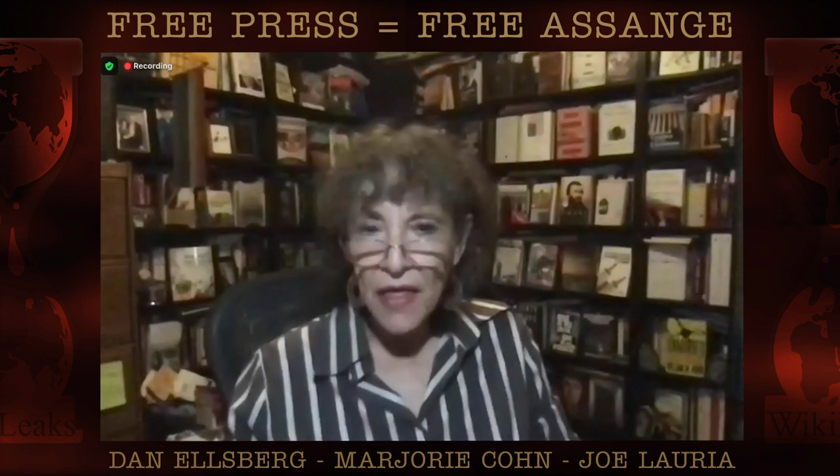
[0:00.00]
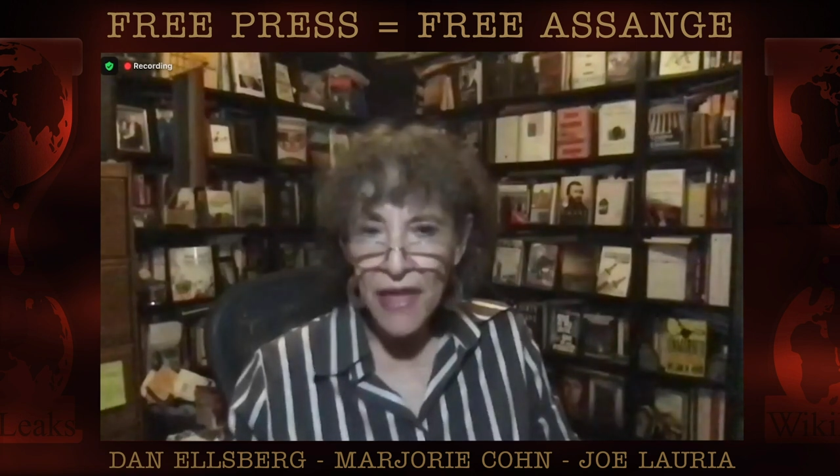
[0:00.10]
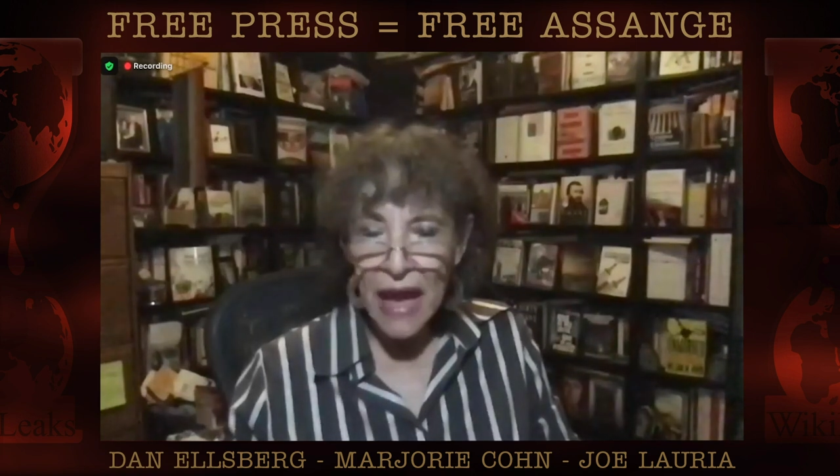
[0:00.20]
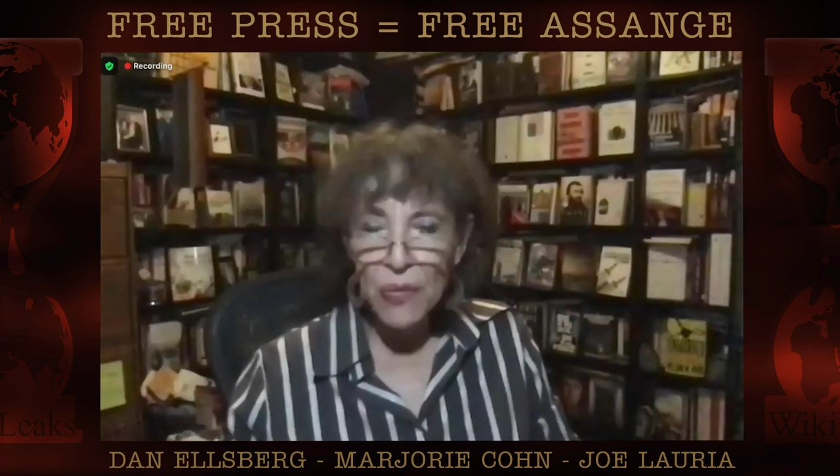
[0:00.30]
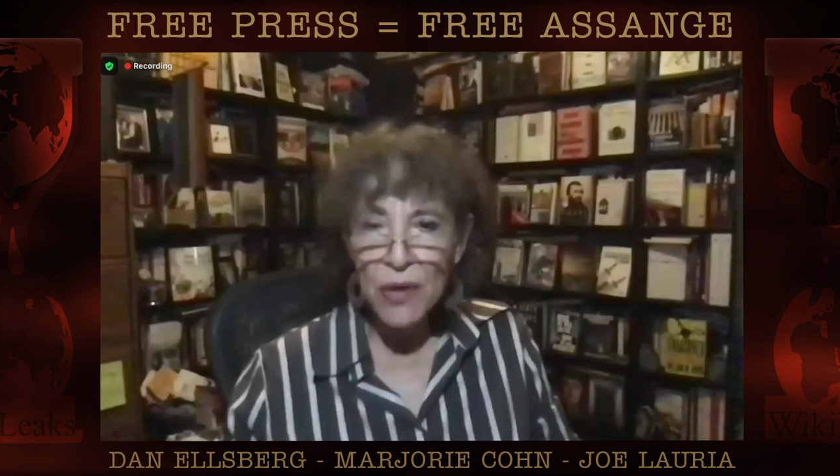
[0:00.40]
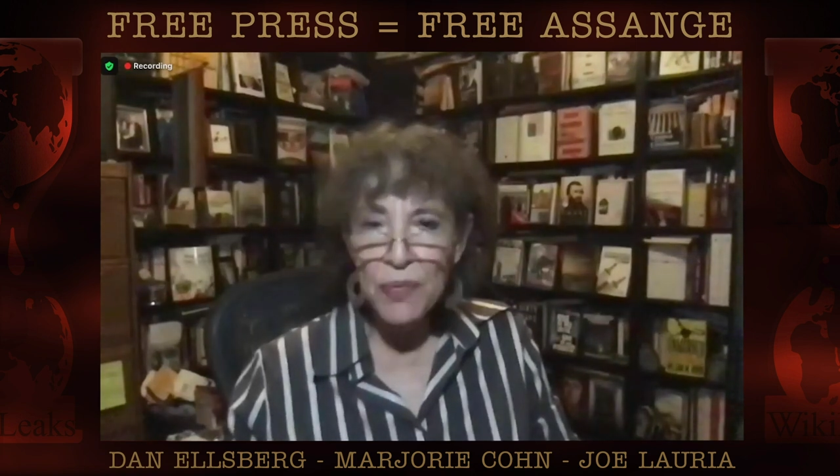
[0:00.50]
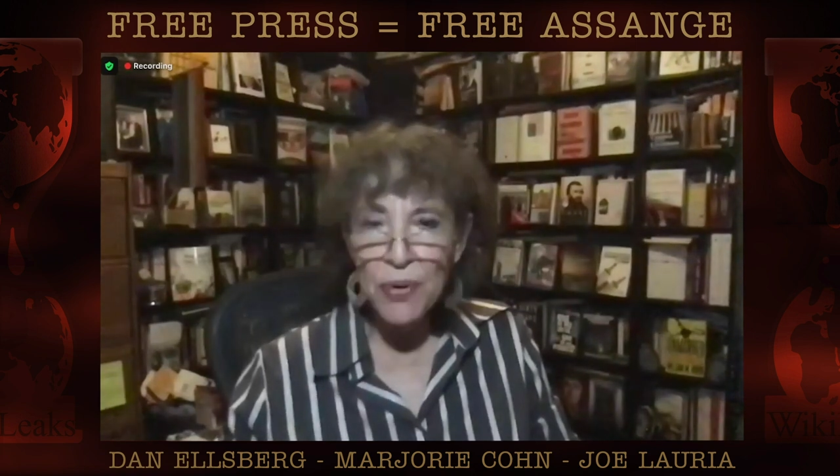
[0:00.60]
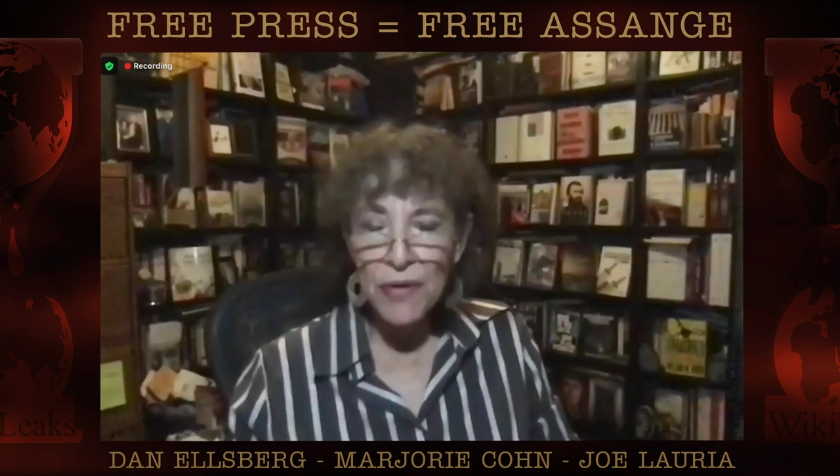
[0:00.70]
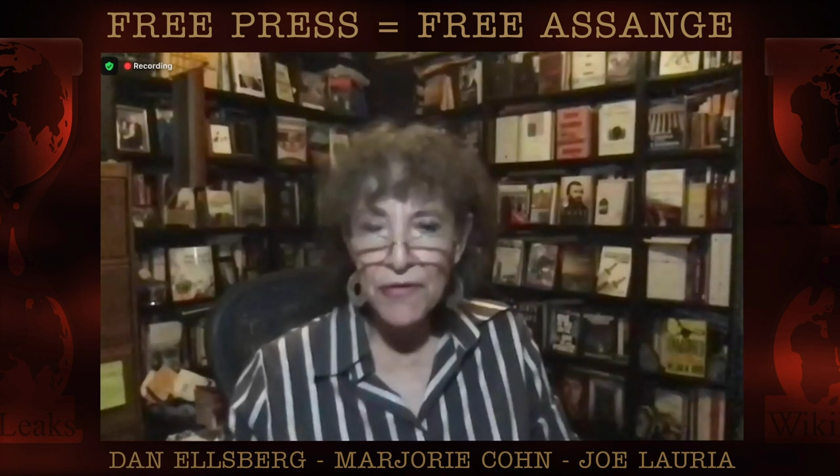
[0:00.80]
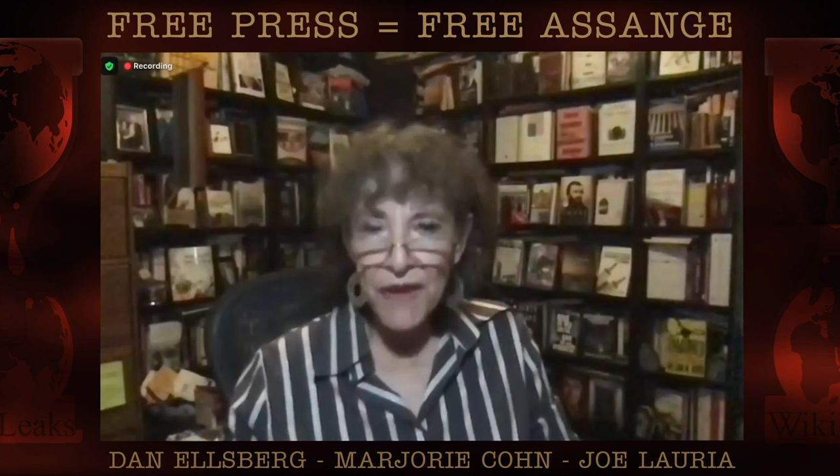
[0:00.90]
that would
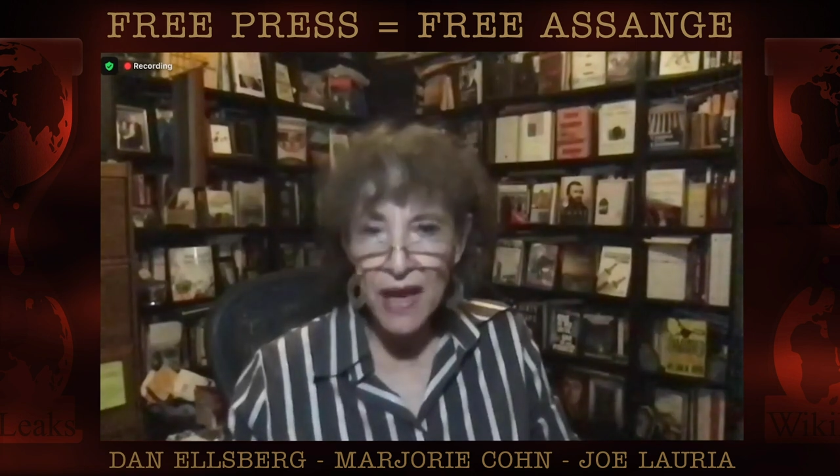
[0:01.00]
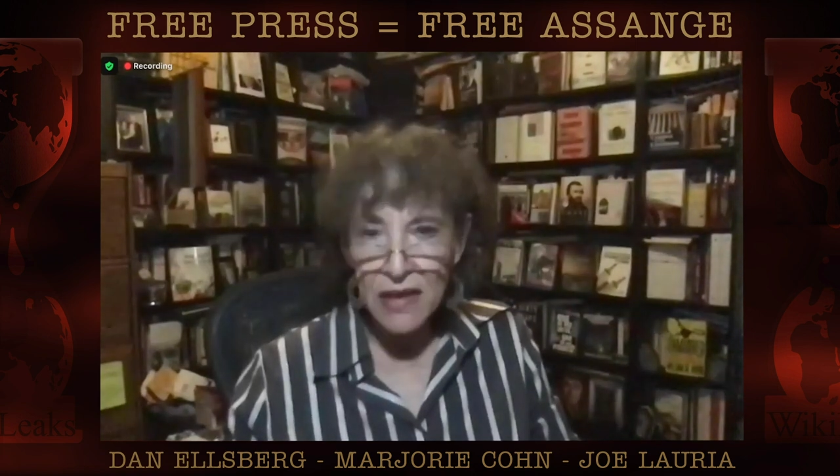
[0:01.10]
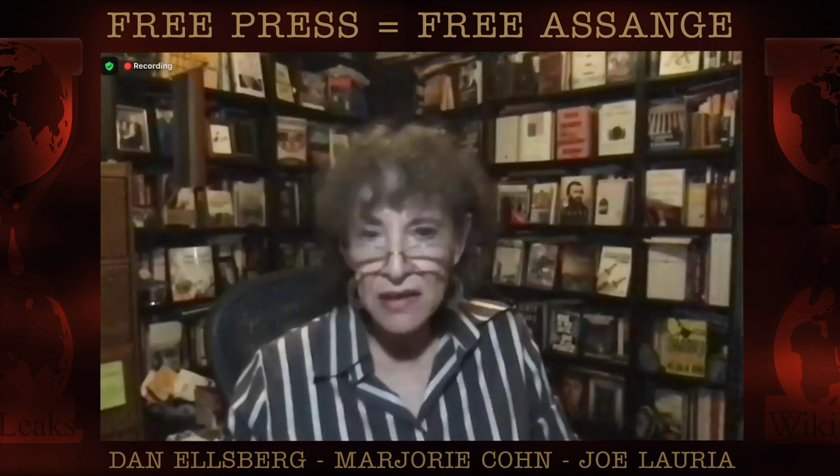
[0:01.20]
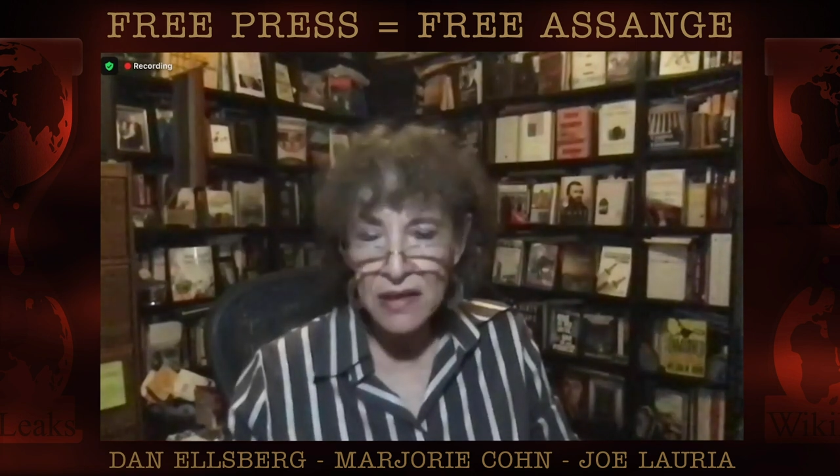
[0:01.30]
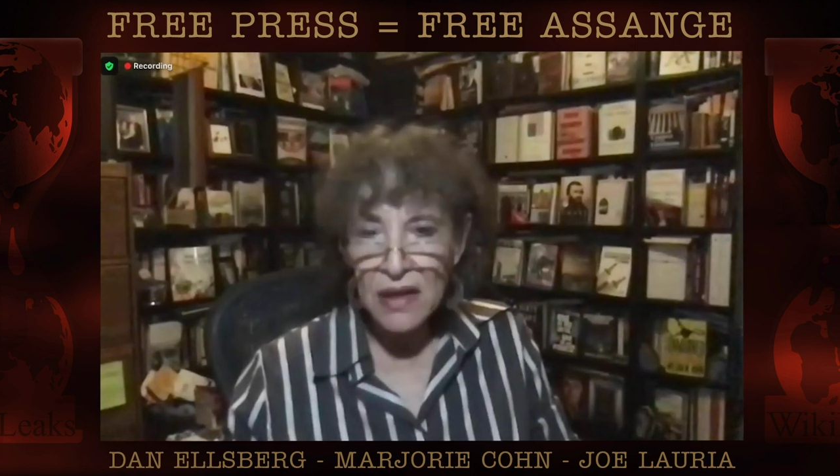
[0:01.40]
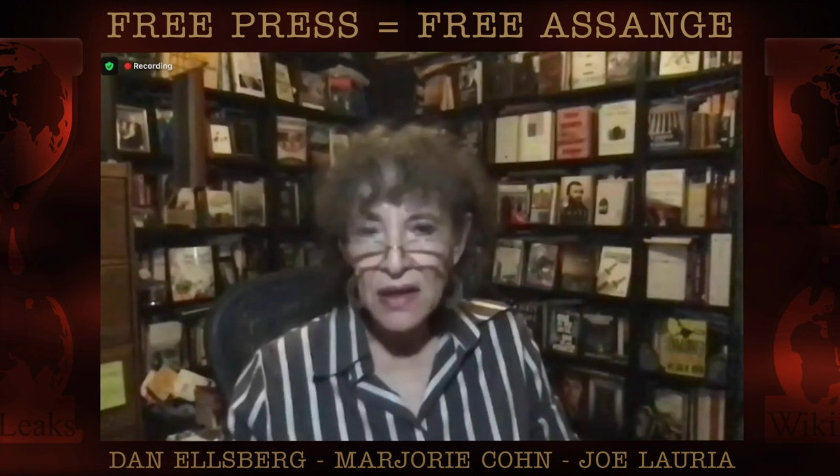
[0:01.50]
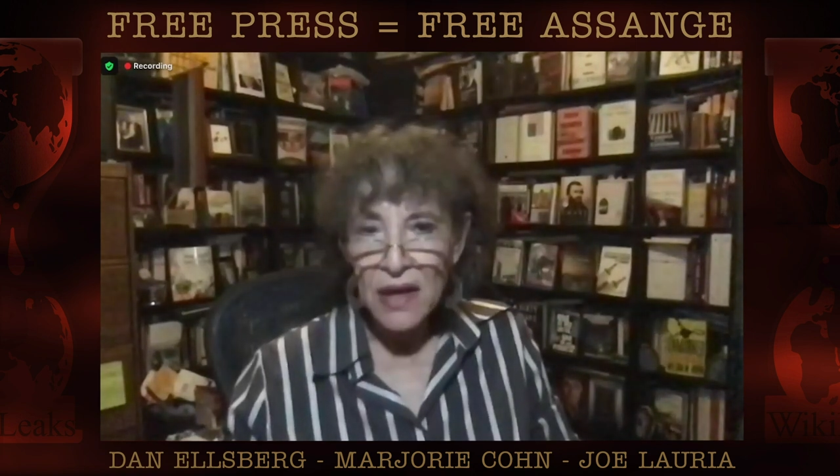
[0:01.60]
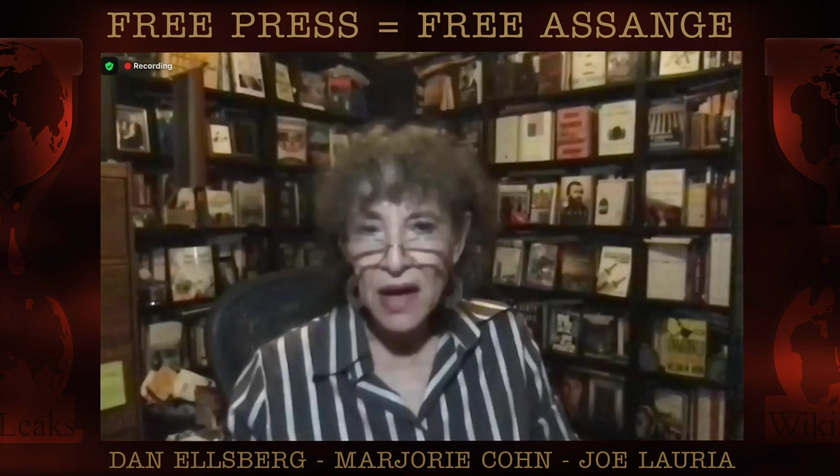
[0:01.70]
prevent